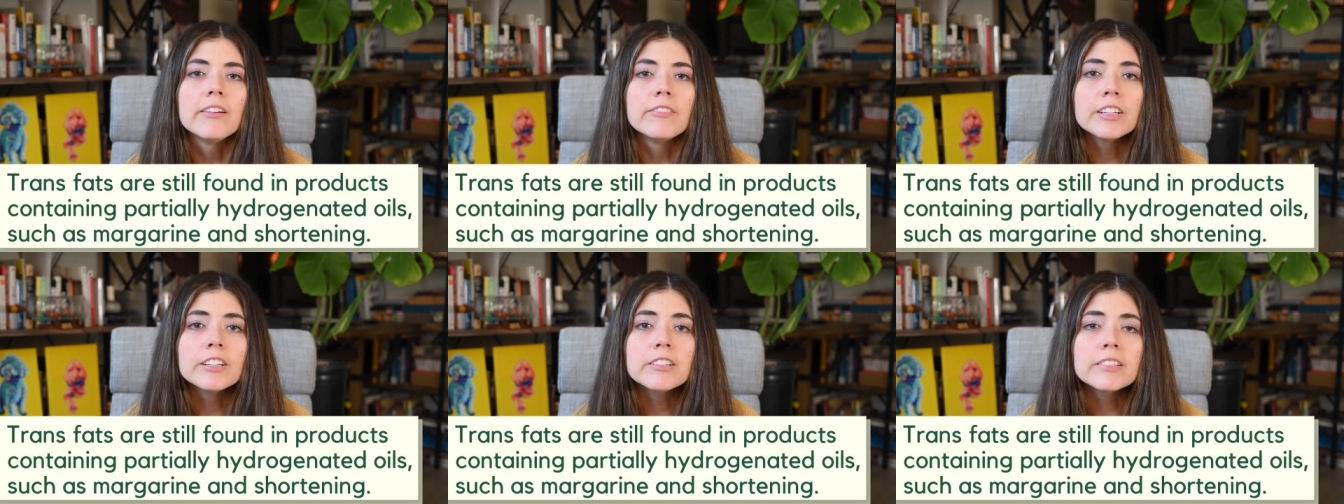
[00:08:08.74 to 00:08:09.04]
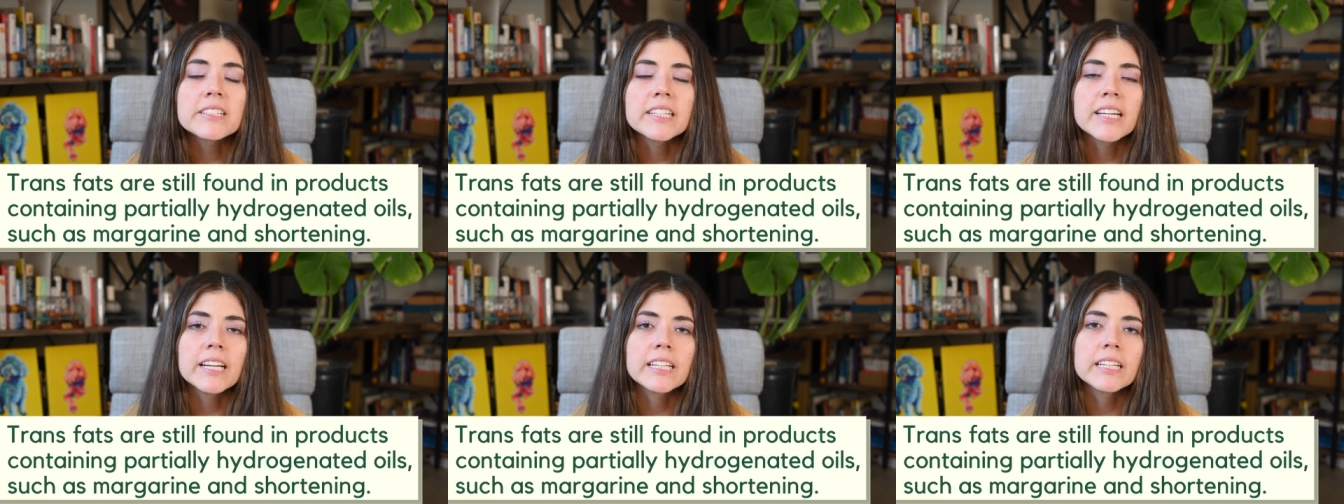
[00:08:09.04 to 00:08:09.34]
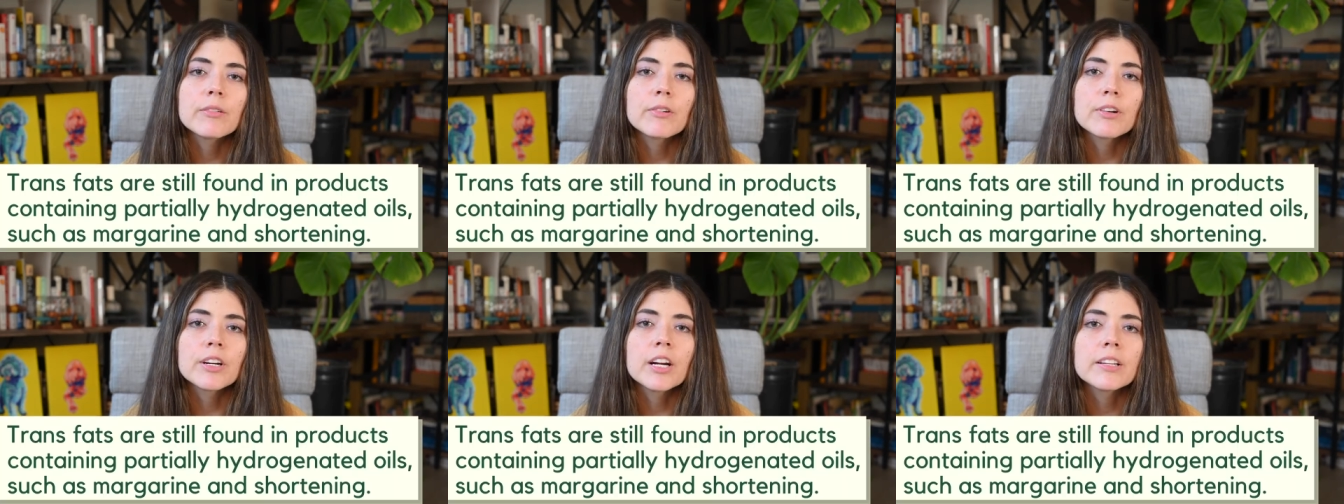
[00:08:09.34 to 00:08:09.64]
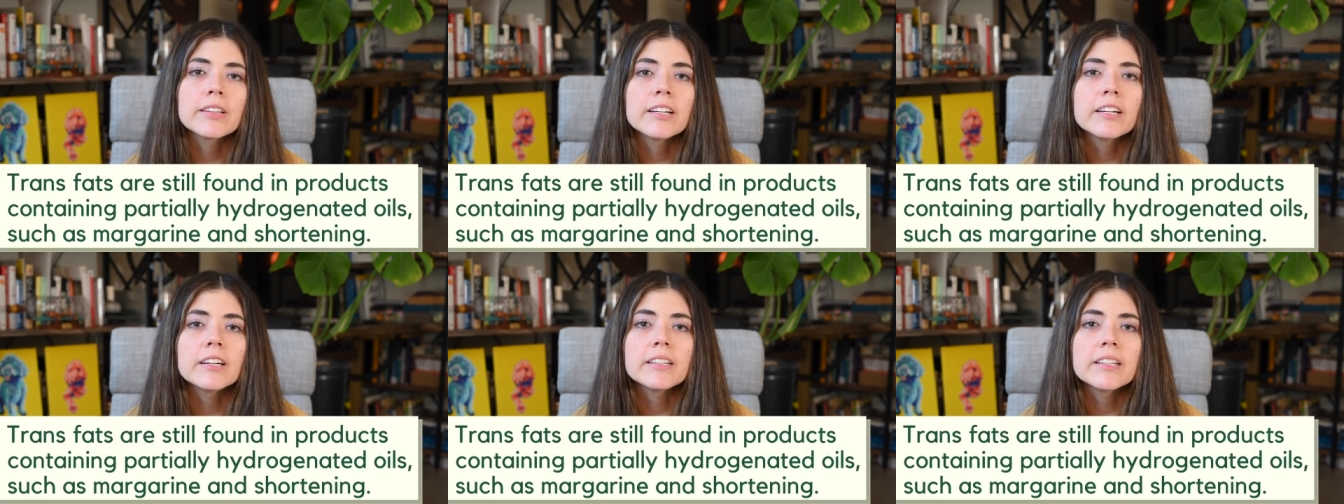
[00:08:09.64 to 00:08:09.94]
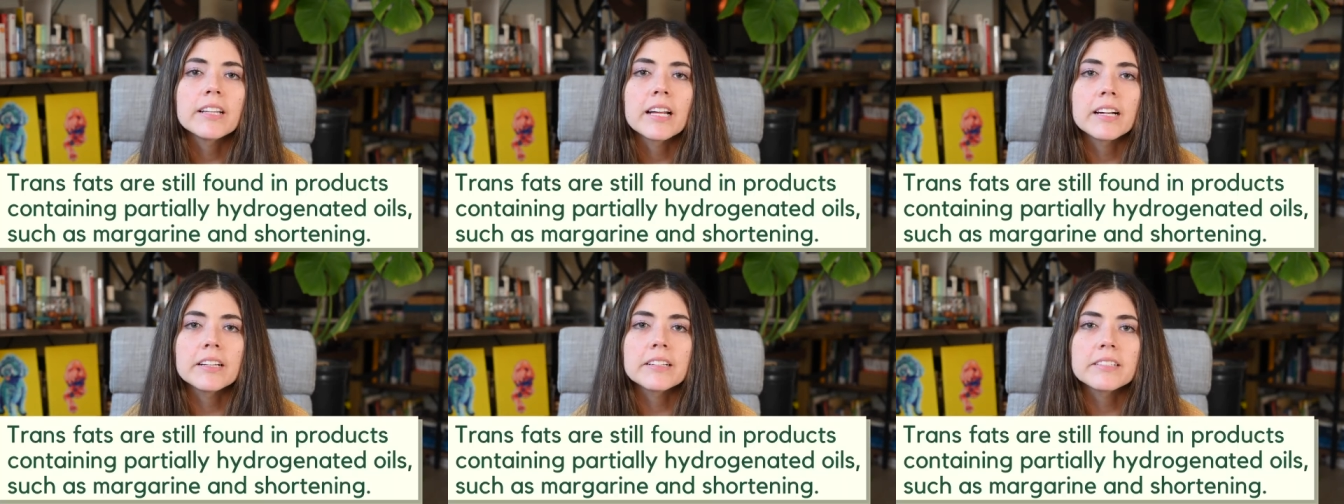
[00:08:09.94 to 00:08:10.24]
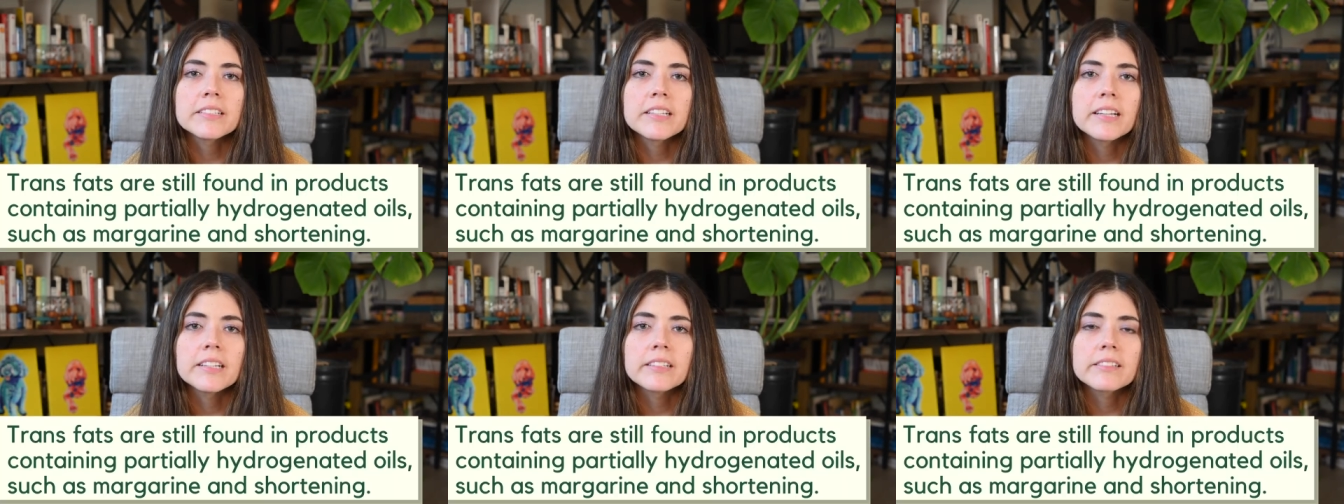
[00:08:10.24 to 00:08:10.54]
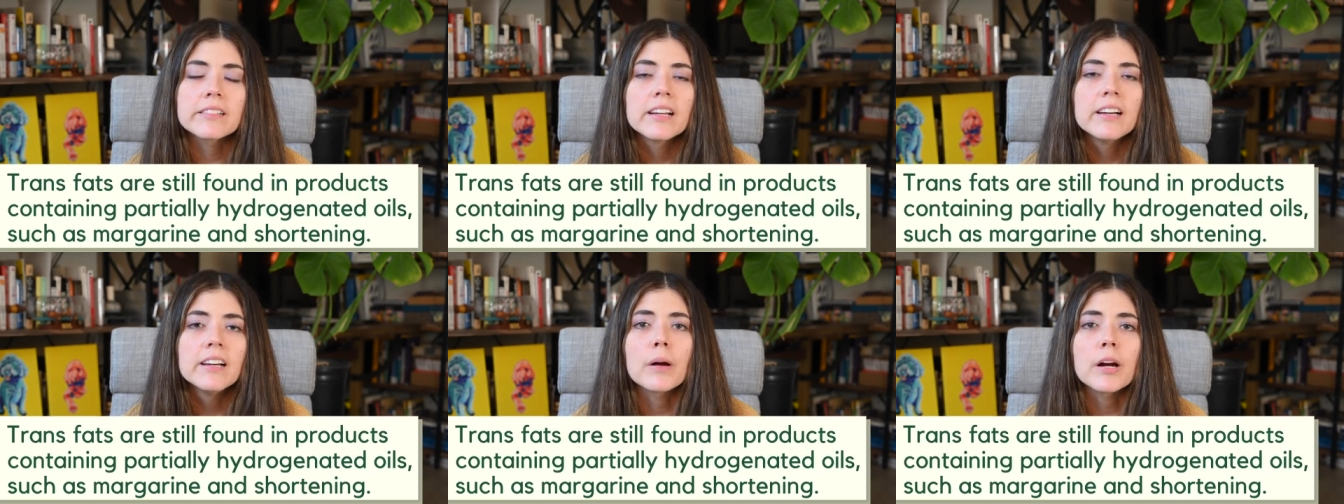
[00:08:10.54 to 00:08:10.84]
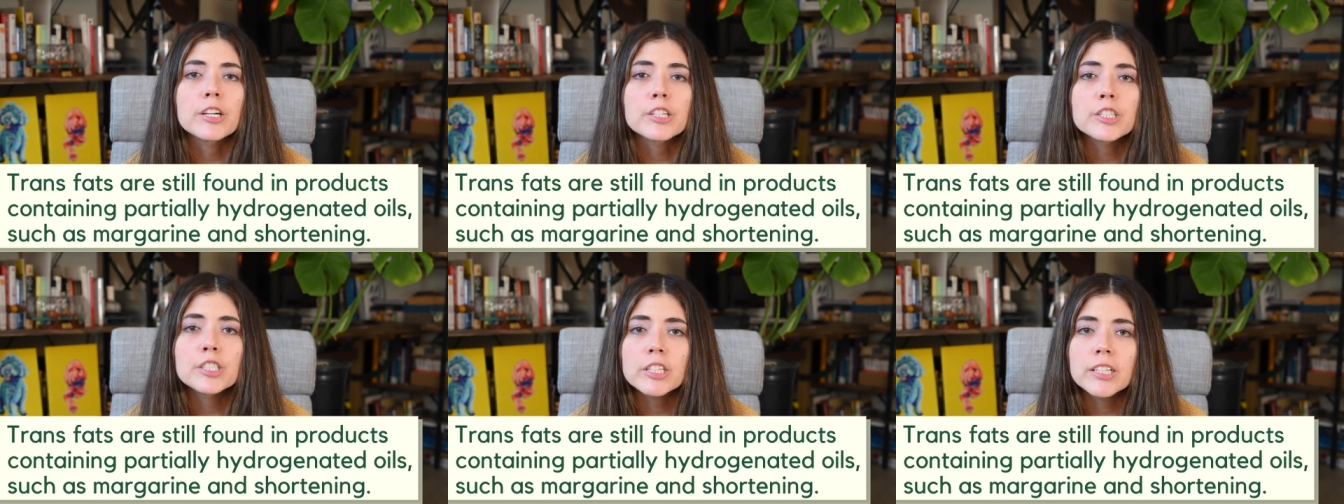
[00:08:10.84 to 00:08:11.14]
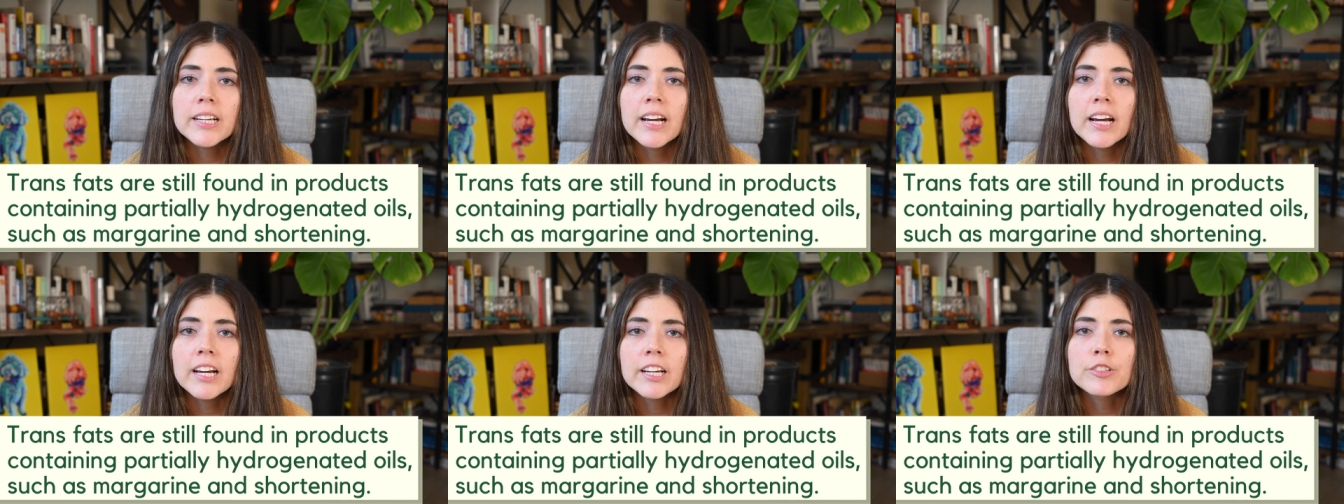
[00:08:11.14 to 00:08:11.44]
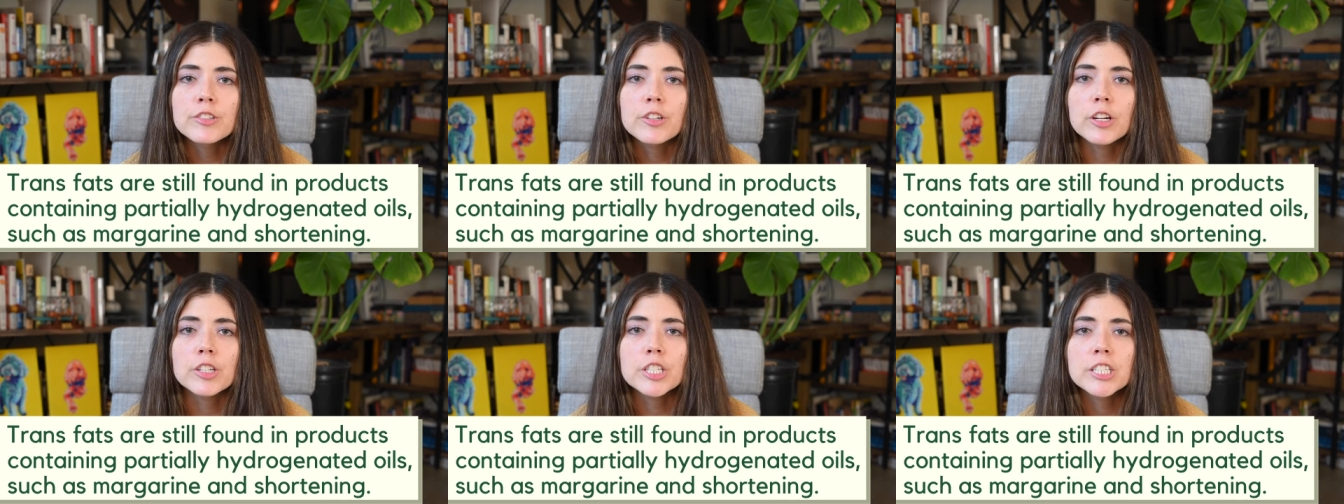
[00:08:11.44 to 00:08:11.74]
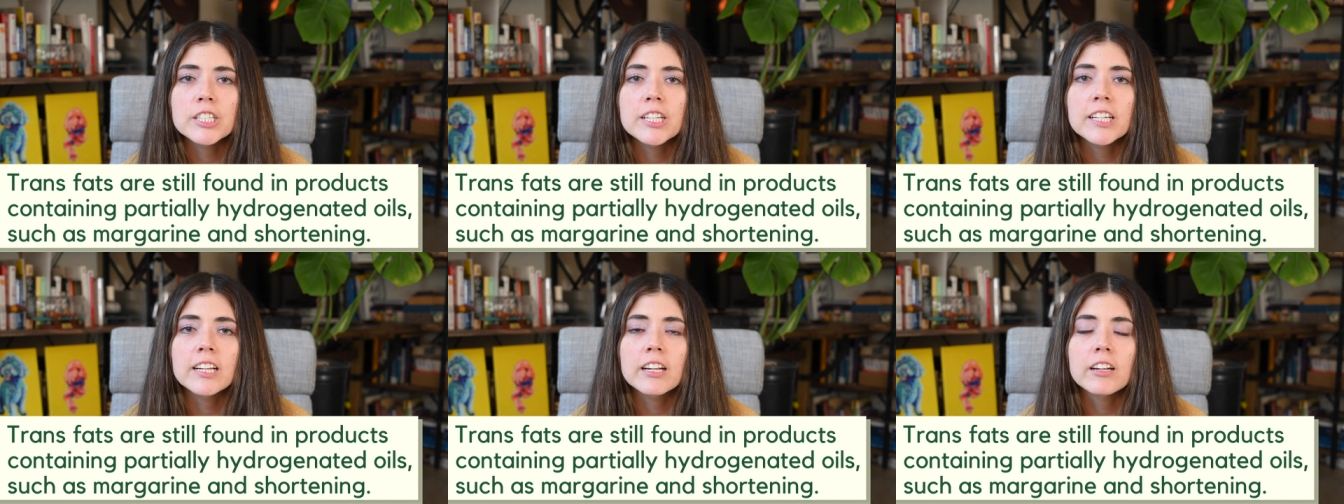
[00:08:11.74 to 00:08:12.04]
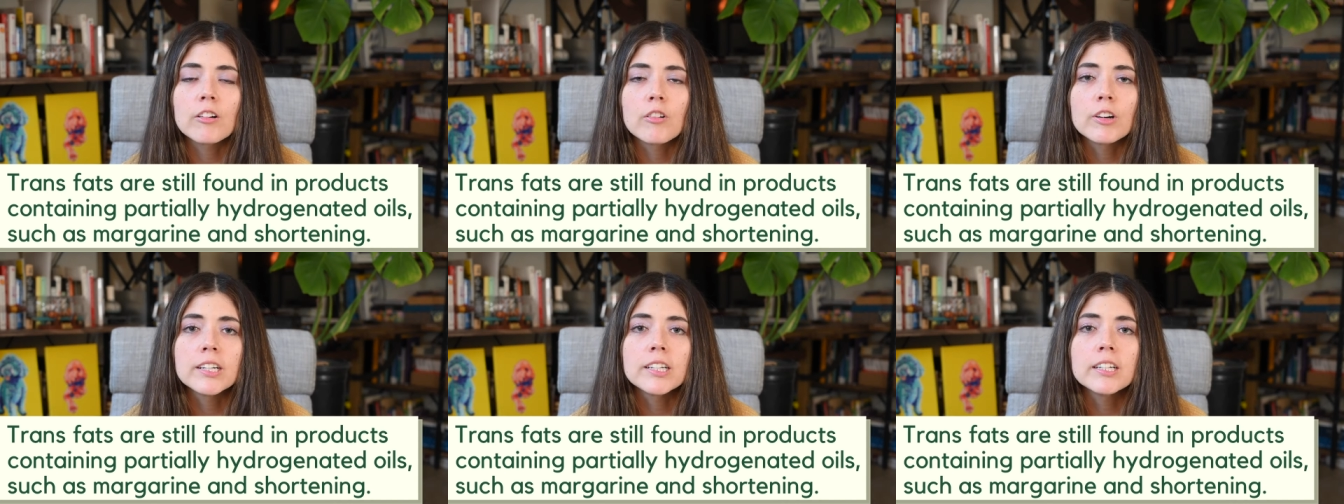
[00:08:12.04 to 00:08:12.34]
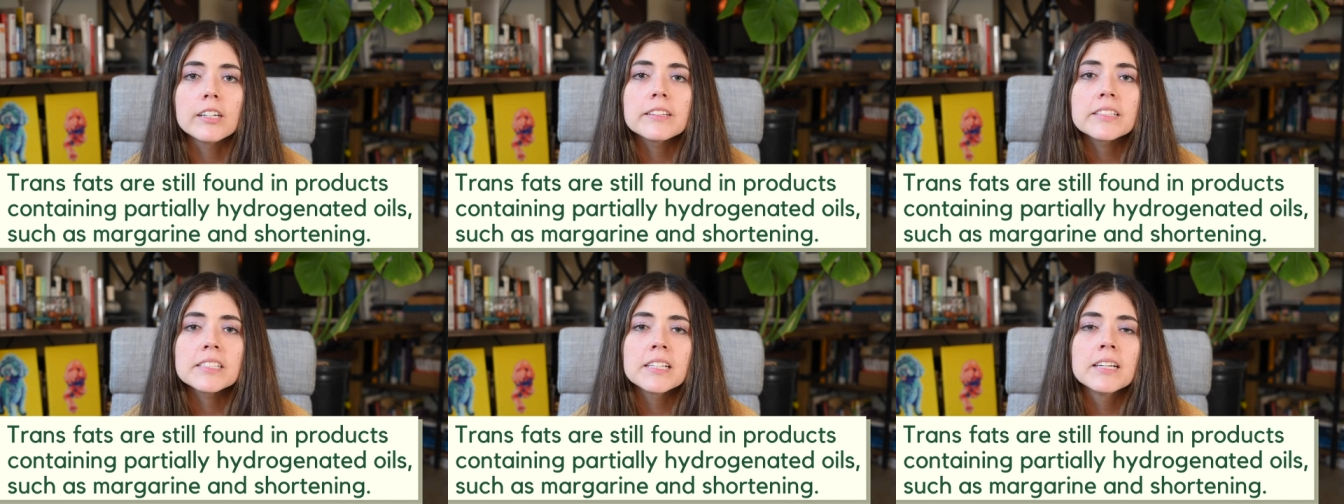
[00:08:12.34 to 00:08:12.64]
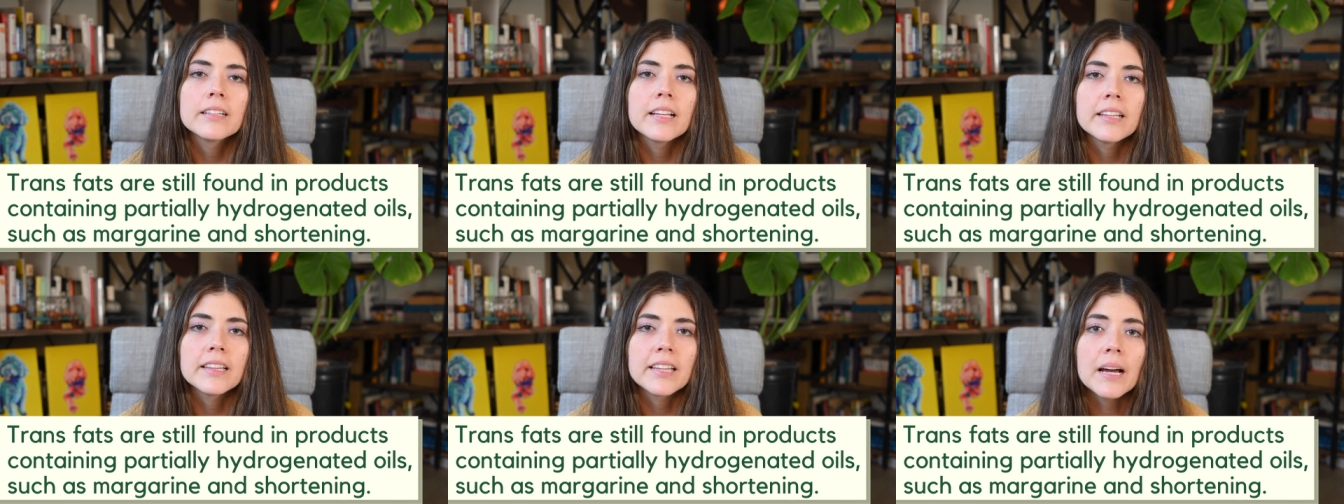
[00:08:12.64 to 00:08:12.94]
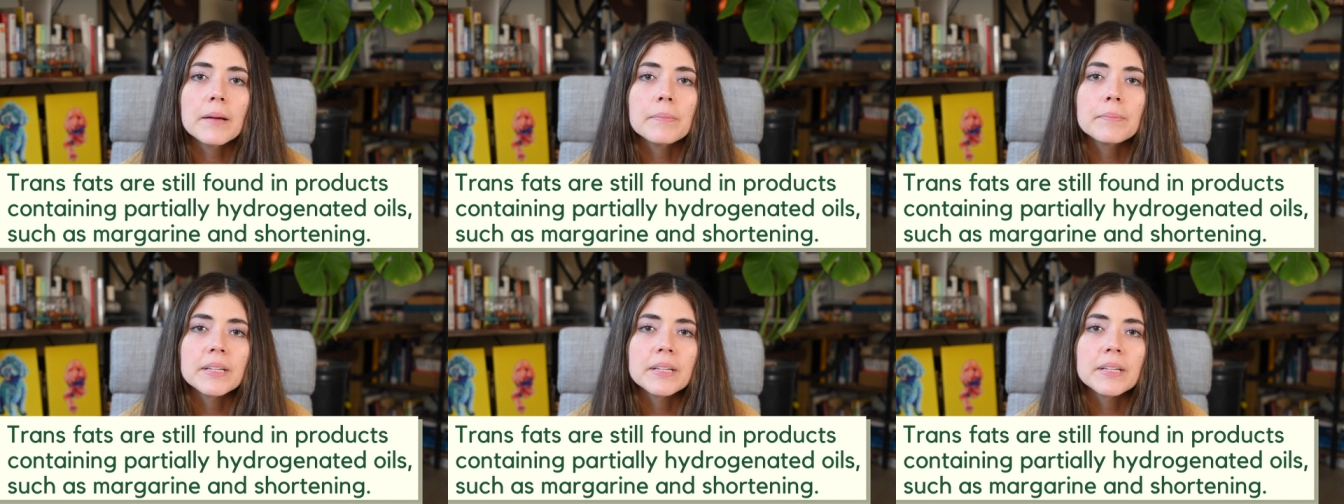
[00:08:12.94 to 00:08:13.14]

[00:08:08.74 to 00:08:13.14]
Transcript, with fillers: If you see anywhere on there that it says partially hydrogenated oils, then that